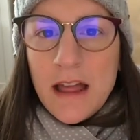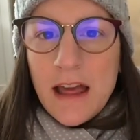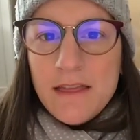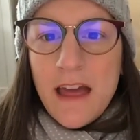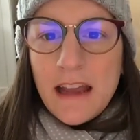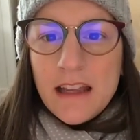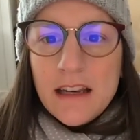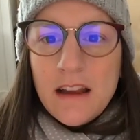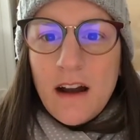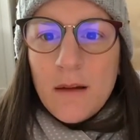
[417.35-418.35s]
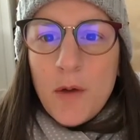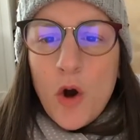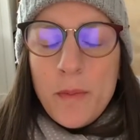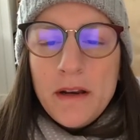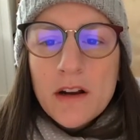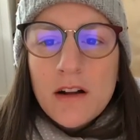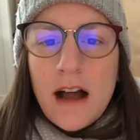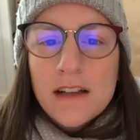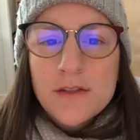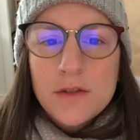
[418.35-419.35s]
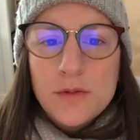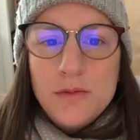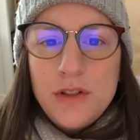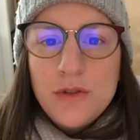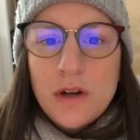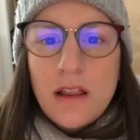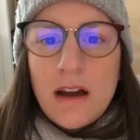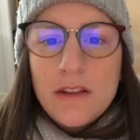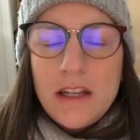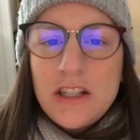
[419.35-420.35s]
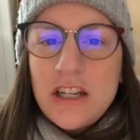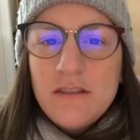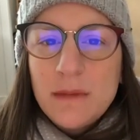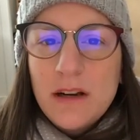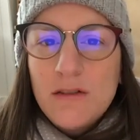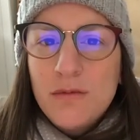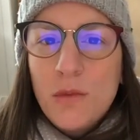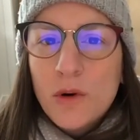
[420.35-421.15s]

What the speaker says: and that can open your classroom to allow the achievement of more